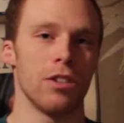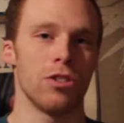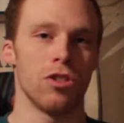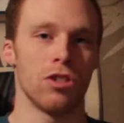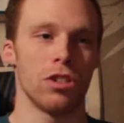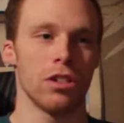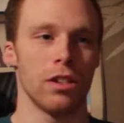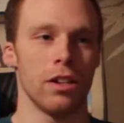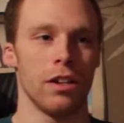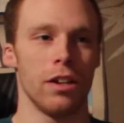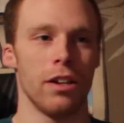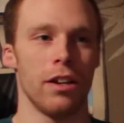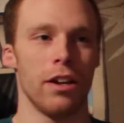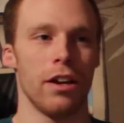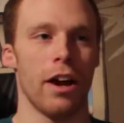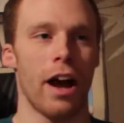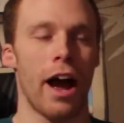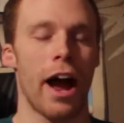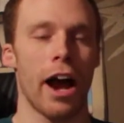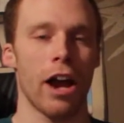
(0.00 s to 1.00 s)
such
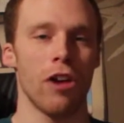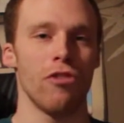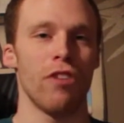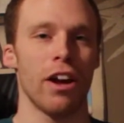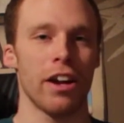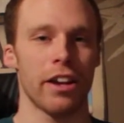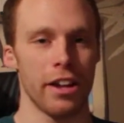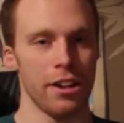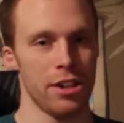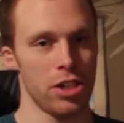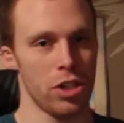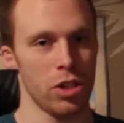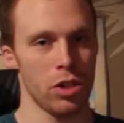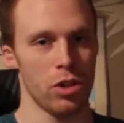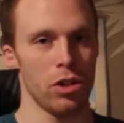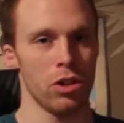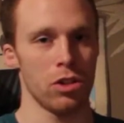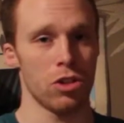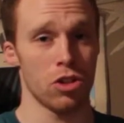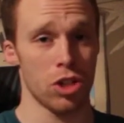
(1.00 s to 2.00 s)
a high-ranking
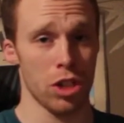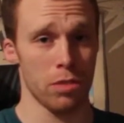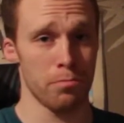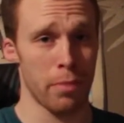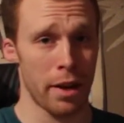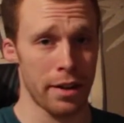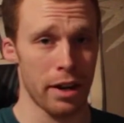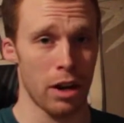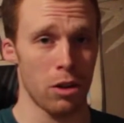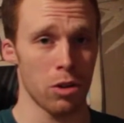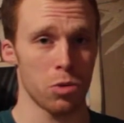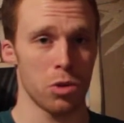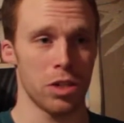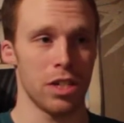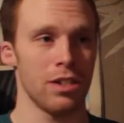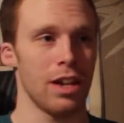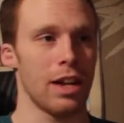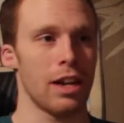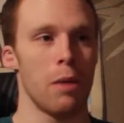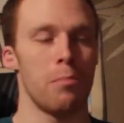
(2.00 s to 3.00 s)
studio such as Madhouse, which
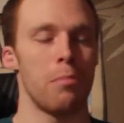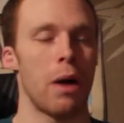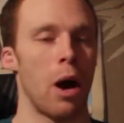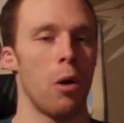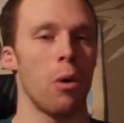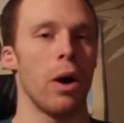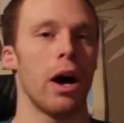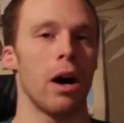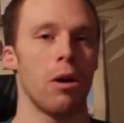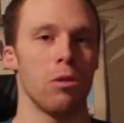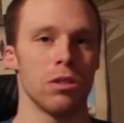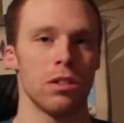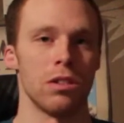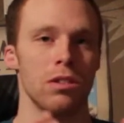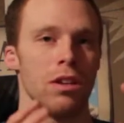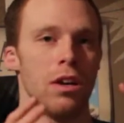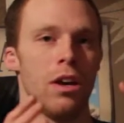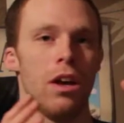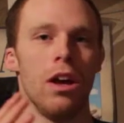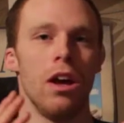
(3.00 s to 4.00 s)
is like a
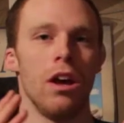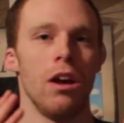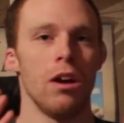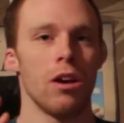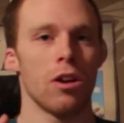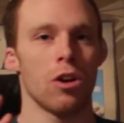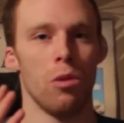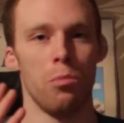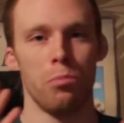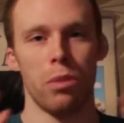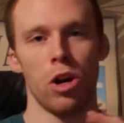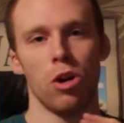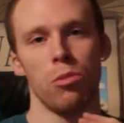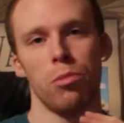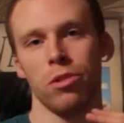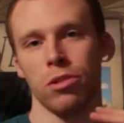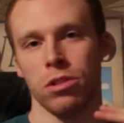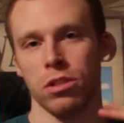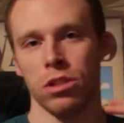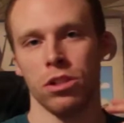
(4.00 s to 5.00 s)
powerhouse
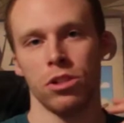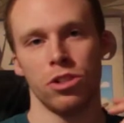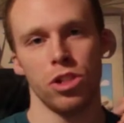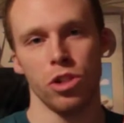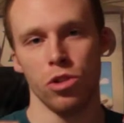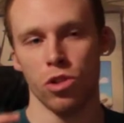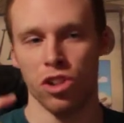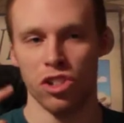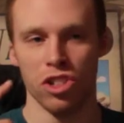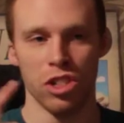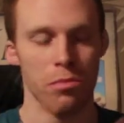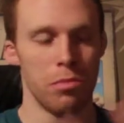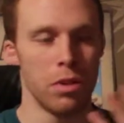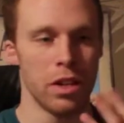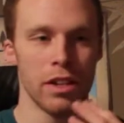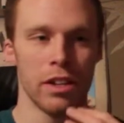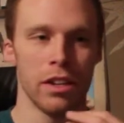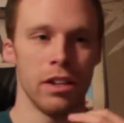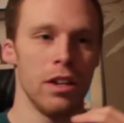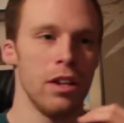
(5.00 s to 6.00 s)
comparable to Studio
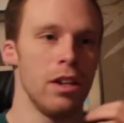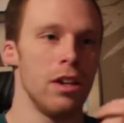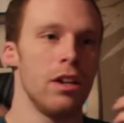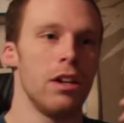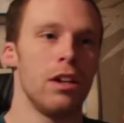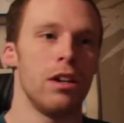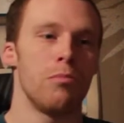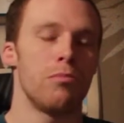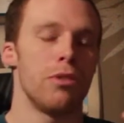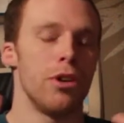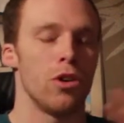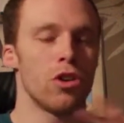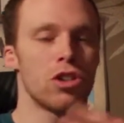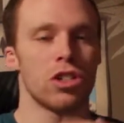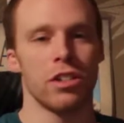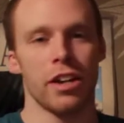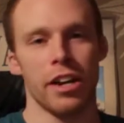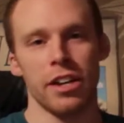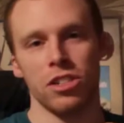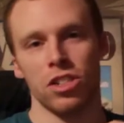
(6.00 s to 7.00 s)
Ghibli,
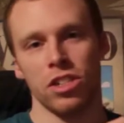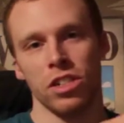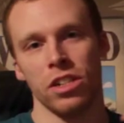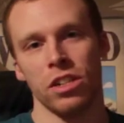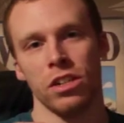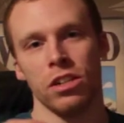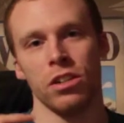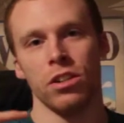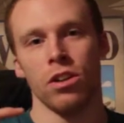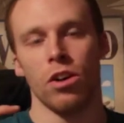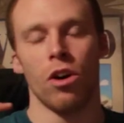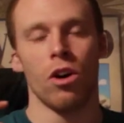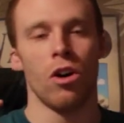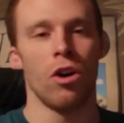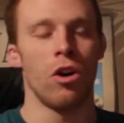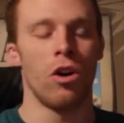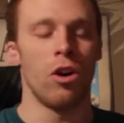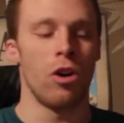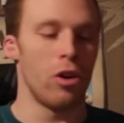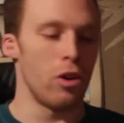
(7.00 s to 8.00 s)
Production IG,
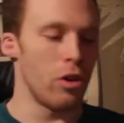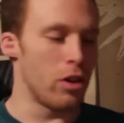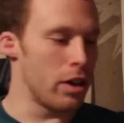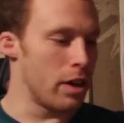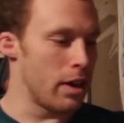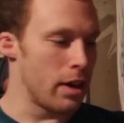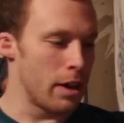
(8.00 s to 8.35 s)
or